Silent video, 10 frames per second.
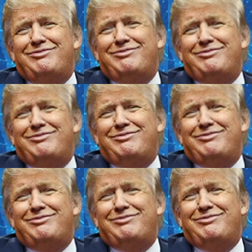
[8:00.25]

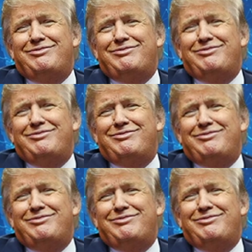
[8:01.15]

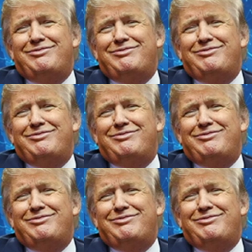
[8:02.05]

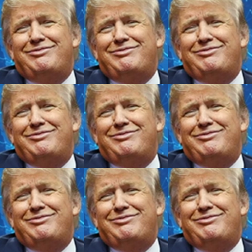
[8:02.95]

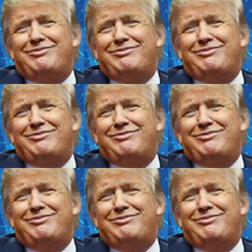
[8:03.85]
The person shown says nothing.